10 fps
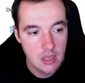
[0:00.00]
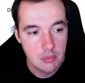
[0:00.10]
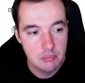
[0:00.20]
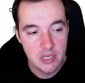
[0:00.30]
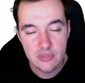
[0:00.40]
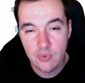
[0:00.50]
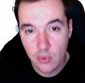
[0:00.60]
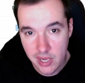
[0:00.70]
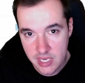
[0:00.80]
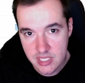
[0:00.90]
But for
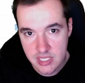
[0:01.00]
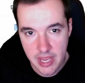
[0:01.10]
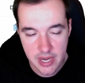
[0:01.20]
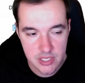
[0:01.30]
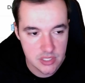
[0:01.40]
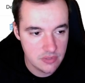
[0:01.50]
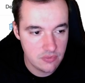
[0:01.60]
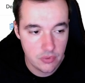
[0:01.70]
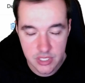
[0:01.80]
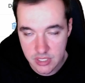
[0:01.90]
easy access and for
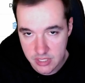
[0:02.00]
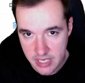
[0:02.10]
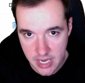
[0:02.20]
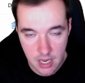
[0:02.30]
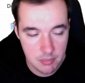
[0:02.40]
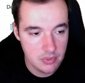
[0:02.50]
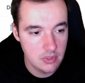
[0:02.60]
easy setup,